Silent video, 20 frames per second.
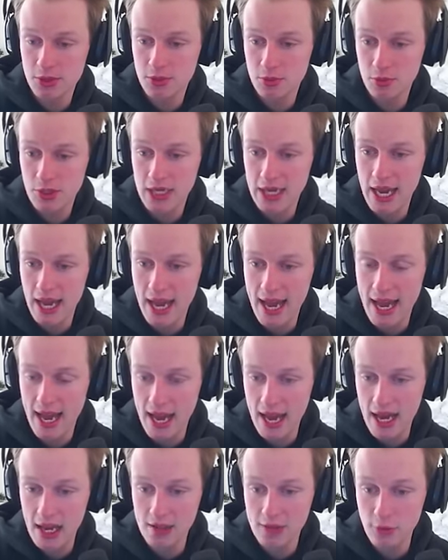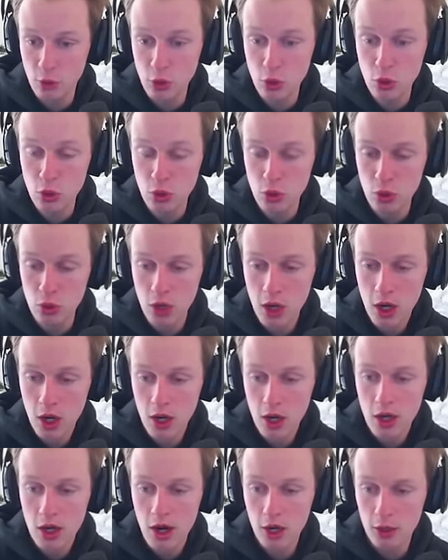We have, ooh,
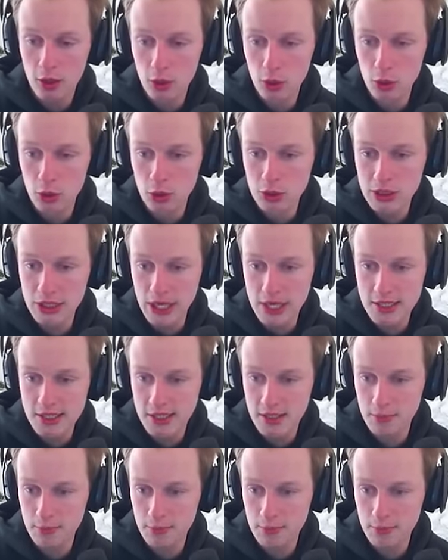our old S M